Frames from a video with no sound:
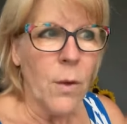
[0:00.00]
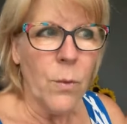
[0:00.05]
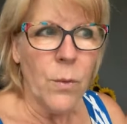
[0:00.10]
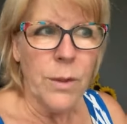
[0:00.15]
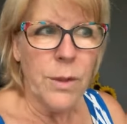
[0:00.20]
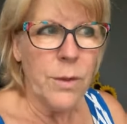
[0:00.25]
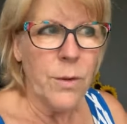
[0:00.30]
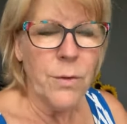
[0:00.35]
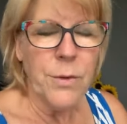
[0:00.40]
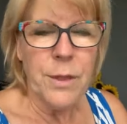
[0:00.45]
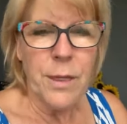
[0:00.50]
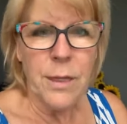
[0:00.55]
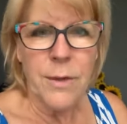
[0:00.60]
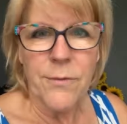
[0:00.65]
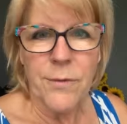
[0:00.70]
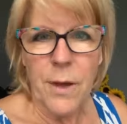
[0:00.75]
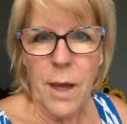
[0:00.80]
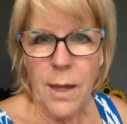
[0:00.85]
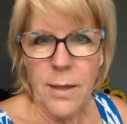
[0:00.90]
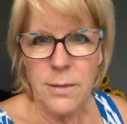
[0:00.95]
When you think
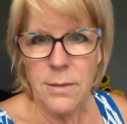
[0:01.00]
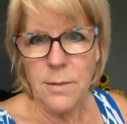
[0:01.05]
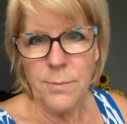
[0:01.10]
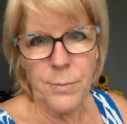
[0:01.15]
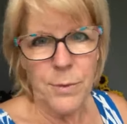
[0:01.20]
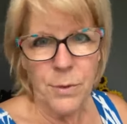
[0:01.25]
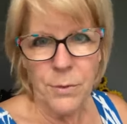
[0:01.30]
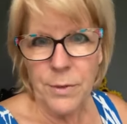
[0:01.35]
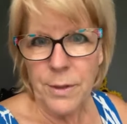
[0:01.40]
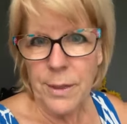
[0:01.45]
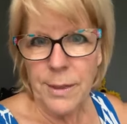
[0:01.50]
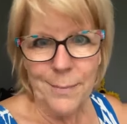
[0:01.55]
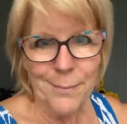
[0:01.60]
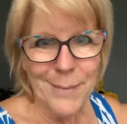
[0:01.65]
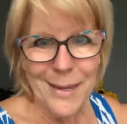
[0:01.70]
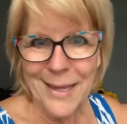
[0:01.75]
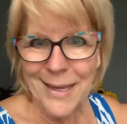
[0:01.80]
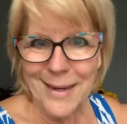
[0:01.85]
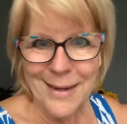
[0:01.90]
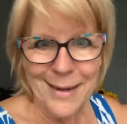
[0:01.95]
of gossip, you think
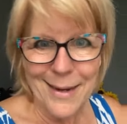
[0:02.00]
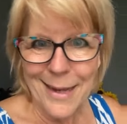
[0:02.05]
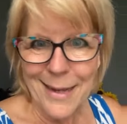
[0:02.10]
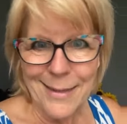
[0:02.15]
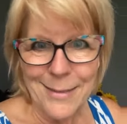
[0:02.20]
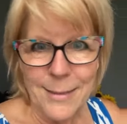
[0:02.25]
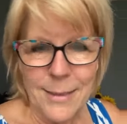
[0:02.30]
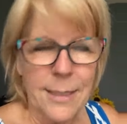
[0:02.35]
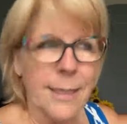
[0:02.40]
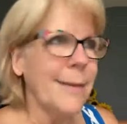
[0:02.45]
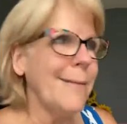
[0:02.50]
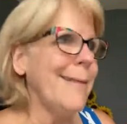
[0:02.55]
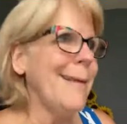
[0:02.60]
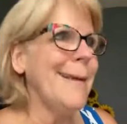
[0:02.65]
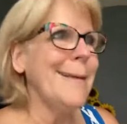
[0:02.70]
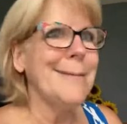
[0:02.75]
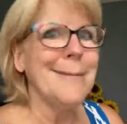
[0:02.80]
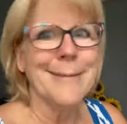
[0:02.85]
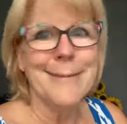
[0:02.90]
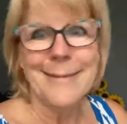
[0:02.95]
mean and nasty.
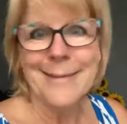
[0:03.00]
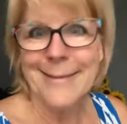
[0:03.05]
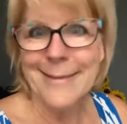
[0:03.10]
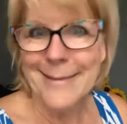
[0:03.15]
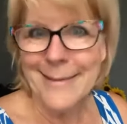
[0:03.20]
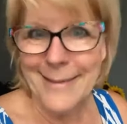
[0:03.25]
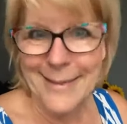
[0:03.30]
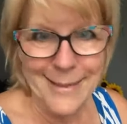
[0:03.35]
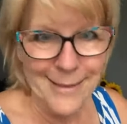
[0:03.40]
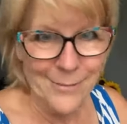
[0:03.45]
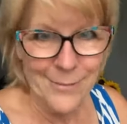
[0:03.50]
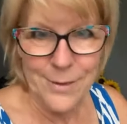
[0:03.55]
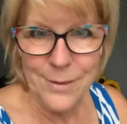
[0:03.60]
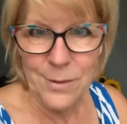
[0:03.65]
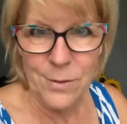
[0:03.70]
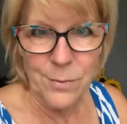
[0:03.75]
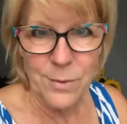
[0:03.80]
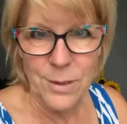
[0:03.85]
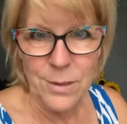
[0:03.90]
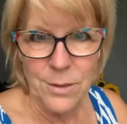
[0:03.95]
That's not what
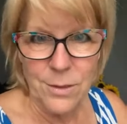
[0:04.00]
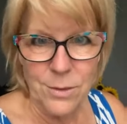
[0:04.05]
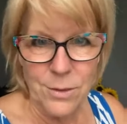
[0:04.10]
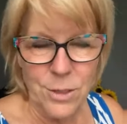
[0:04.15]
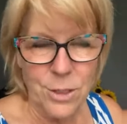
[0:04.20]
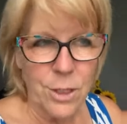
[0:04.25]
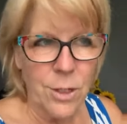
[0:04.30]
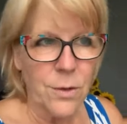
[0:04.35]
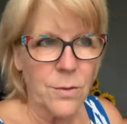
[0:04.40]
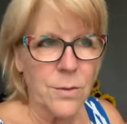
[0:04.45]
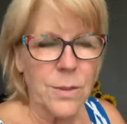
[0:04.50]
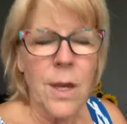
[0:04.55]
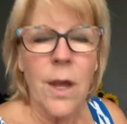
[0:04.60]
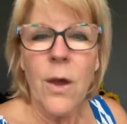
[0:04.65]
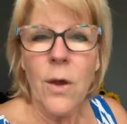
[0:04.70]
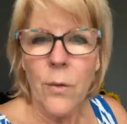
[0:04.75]
the research shows.